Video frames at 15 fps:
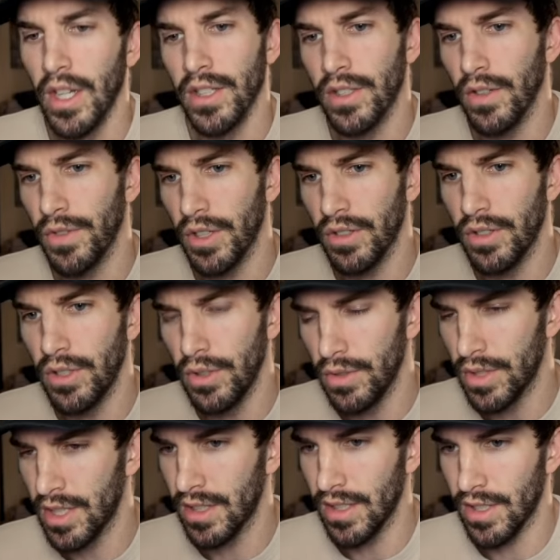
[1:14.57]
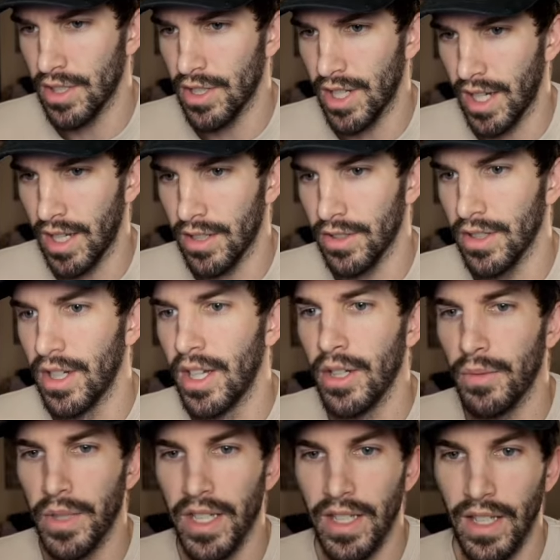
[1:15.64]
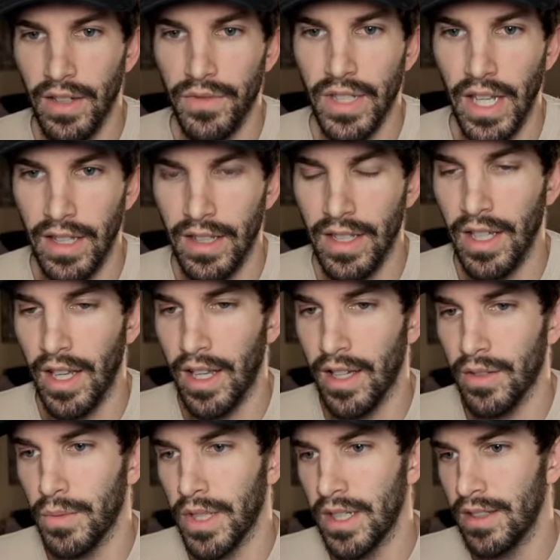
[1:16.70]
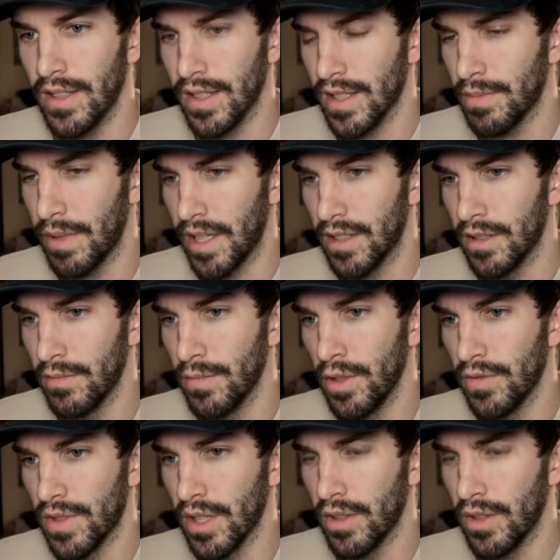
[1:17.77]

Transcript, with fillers: So if you're new to this channel, we give daily and weekly expected moves.